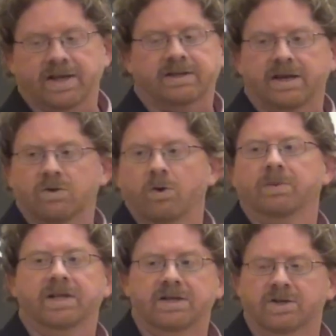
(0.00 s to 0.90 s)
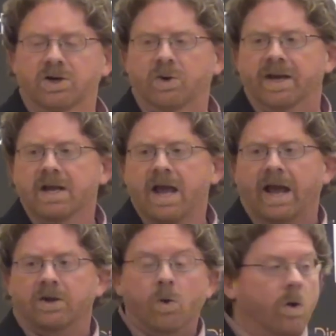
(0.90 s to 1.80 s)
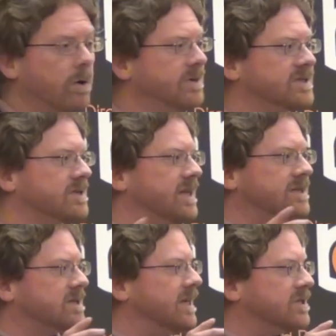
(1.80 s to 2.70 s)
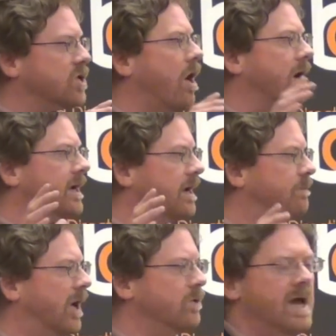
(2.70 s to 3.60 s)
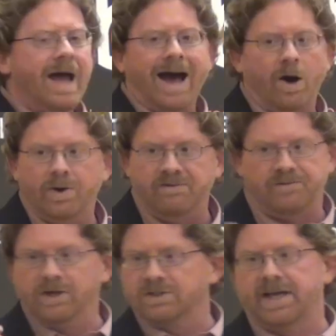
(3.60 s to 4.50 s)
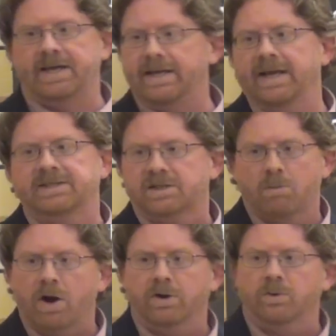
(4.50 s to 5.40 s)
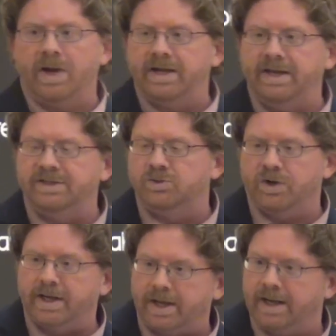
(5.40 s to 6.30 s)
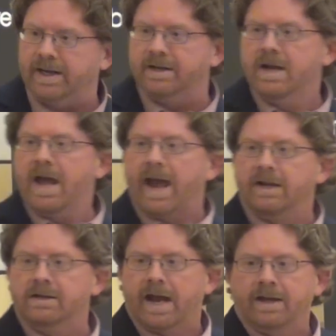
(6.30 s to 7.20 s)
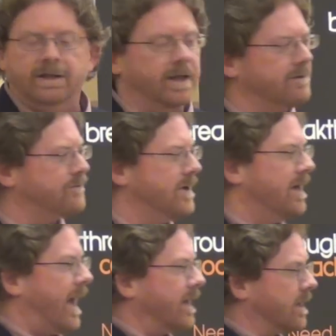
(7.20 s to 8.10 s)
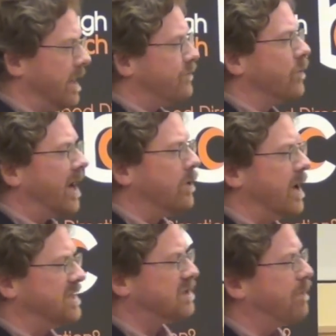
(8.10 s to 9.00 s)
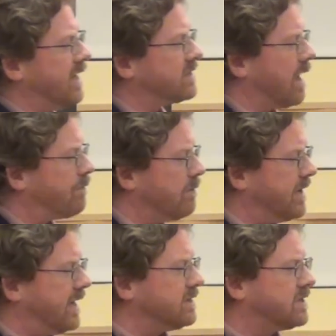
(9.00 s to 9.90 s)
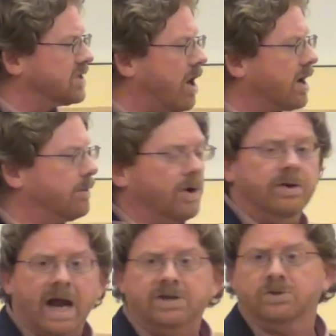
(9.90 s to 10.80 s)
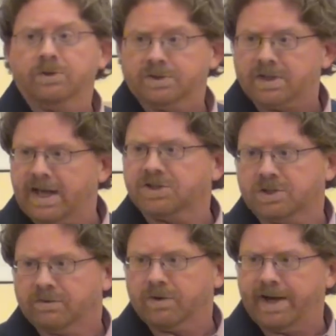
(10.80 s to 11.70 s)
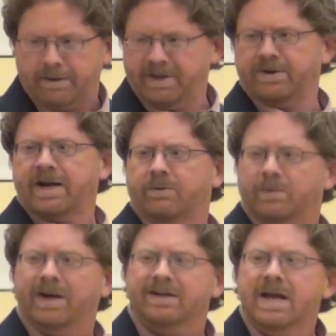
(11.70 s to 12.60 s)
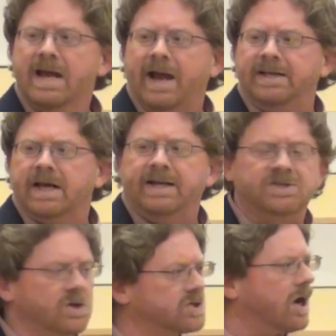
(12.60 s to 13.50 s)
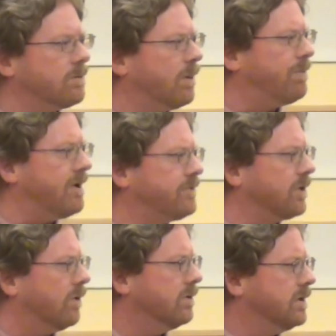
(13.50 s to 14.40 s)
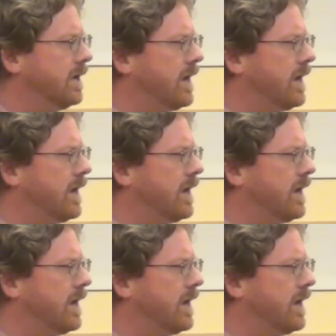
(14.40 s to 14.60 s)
like they normally do, and Norm is talking about how he feels like he gets smarter when he's drinking, and Cliff right away speaks up and begins to talk about natural selection, right? I mean, you're kind of, what? And he starts talking about buffalo.